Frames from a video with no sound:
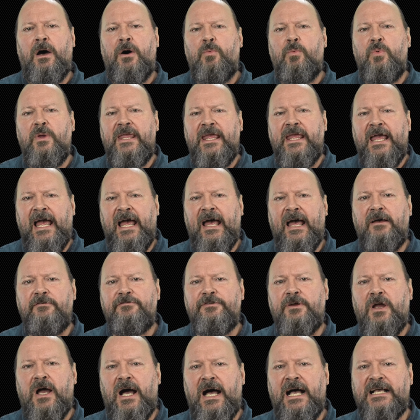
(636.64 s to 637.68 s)
we
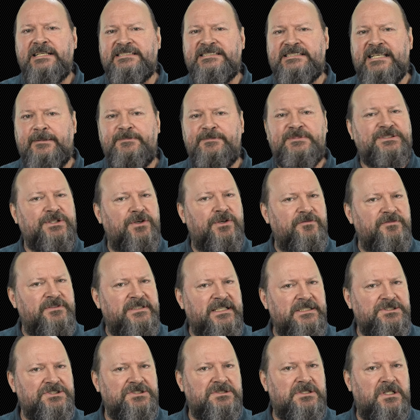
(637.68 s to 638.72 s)
have concepts of
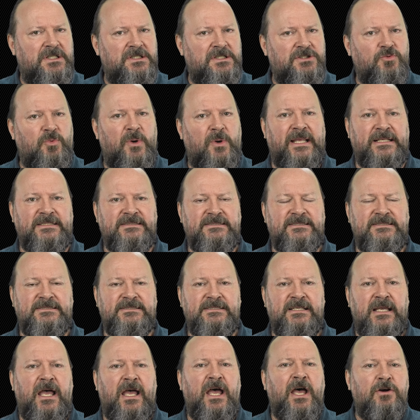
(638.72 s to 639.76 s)
digital twins,